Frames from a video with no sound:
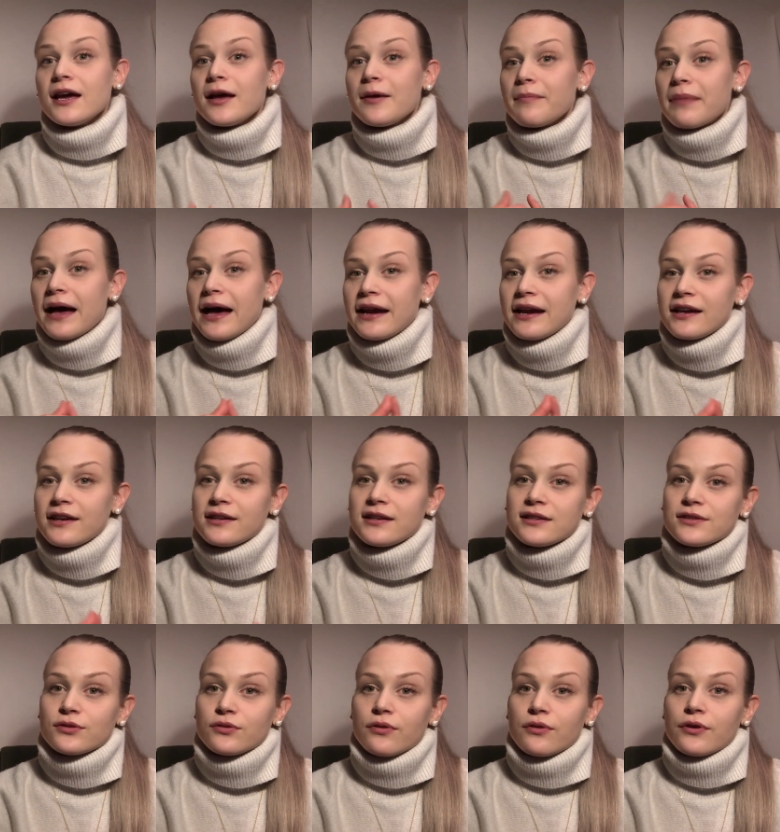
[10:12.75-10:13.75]
panic
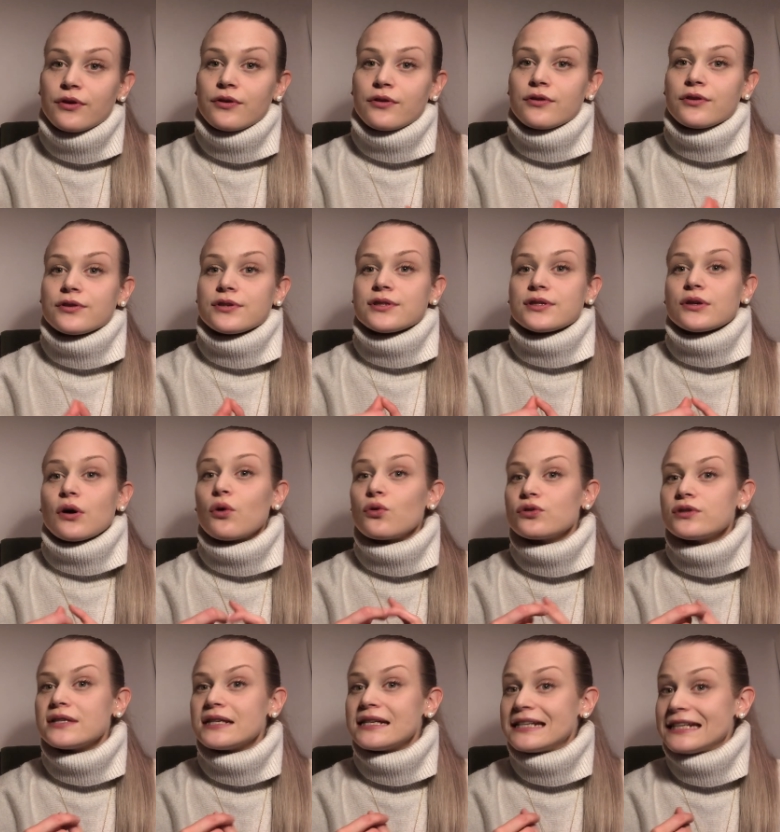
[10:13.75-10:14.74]
disorders,
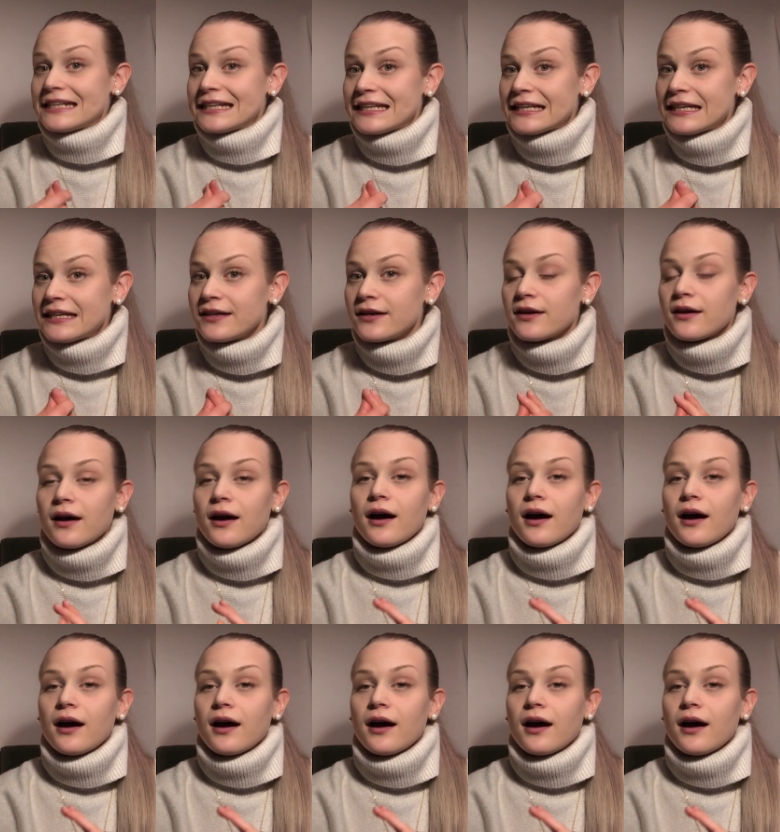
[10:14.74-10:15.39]
OCD,